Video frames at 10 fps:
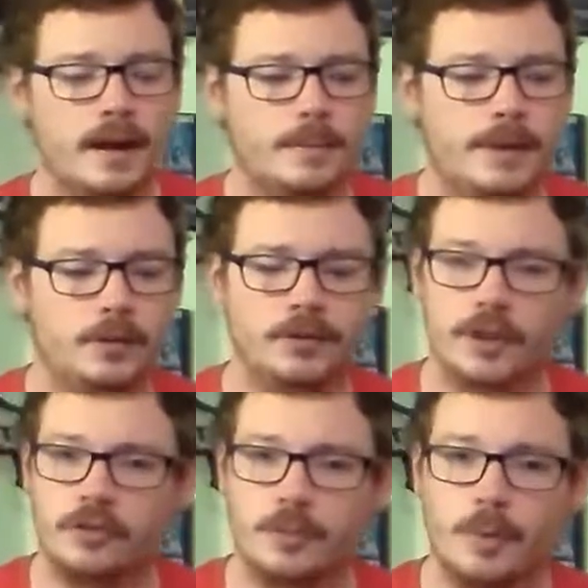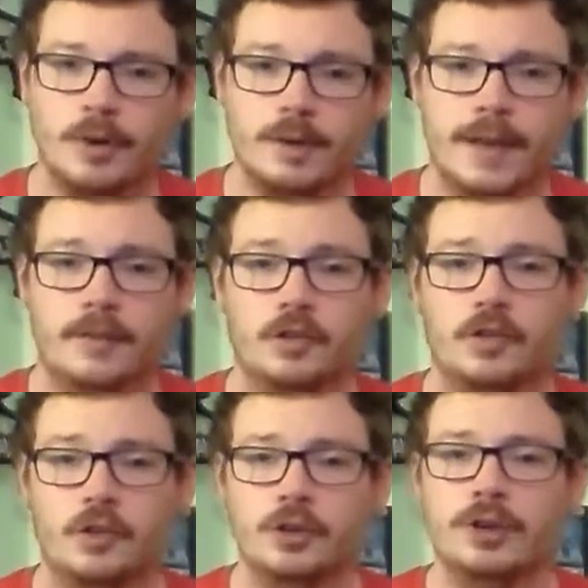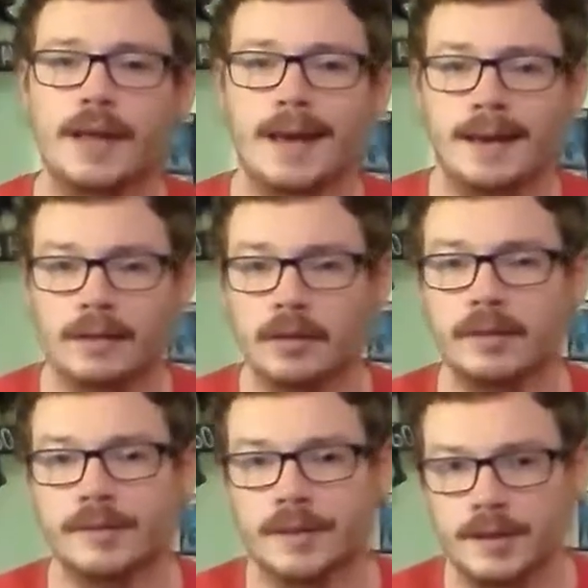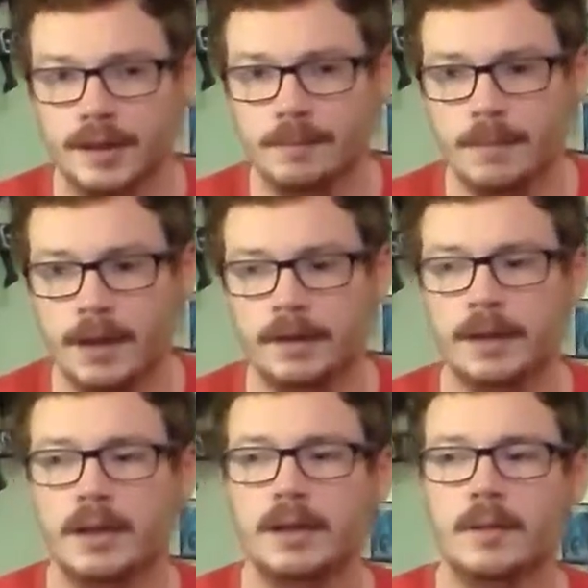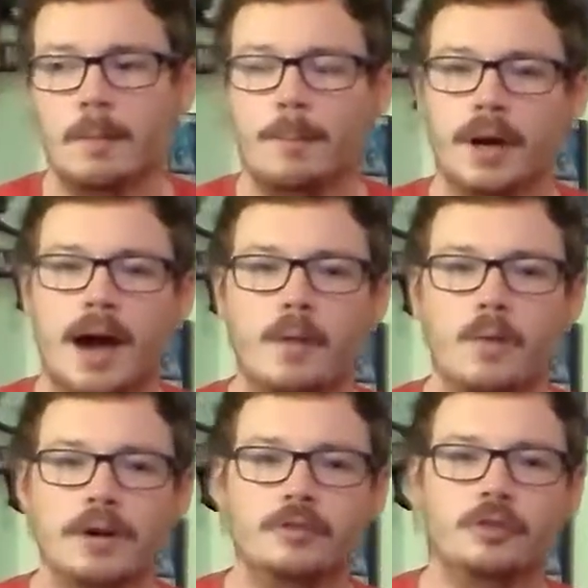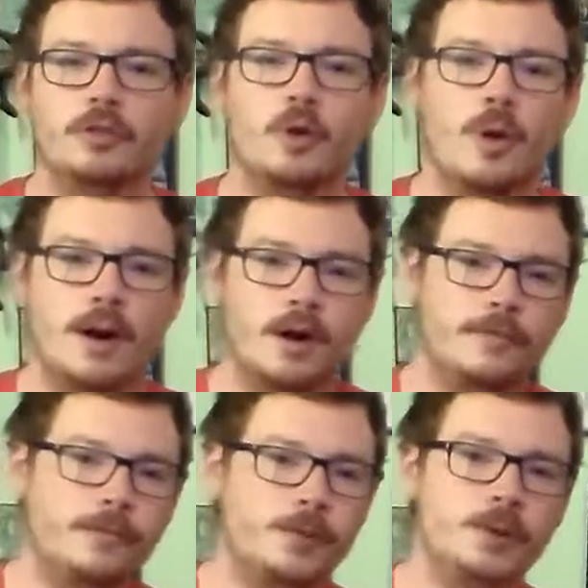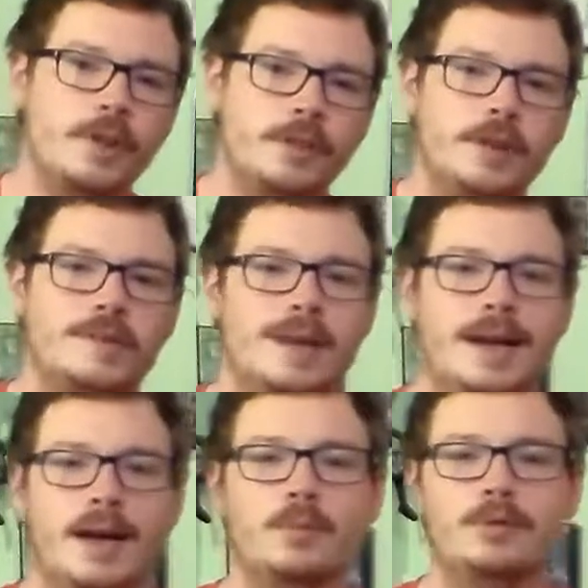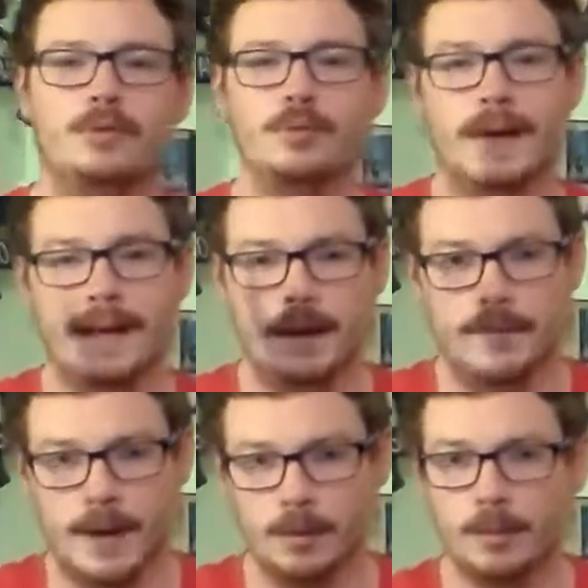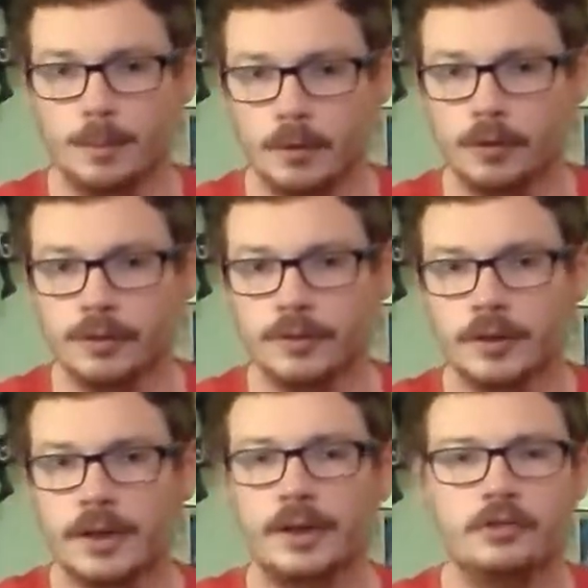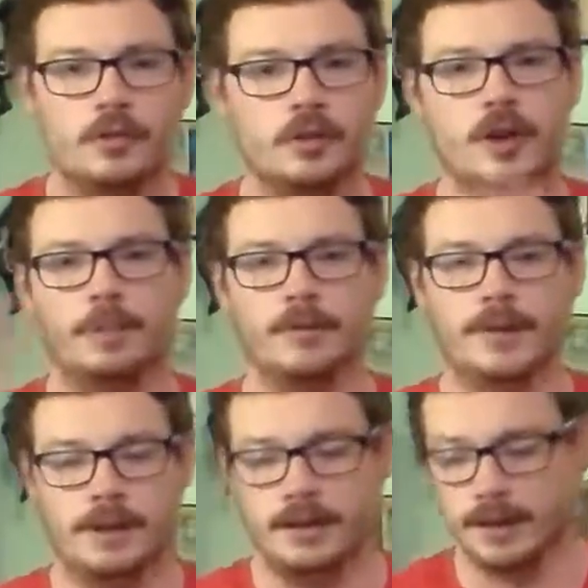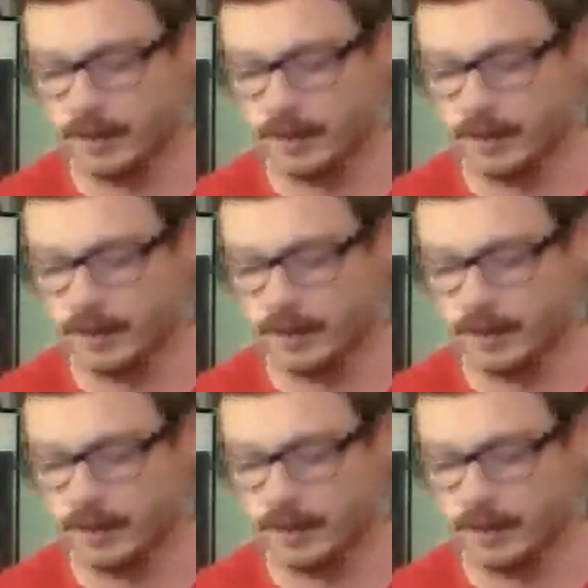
It looks like Jim Boylen has a good handle on the team. But I want to just throw out a few of the things that I would do right now if I were the Bulls. Just a couple of ideas.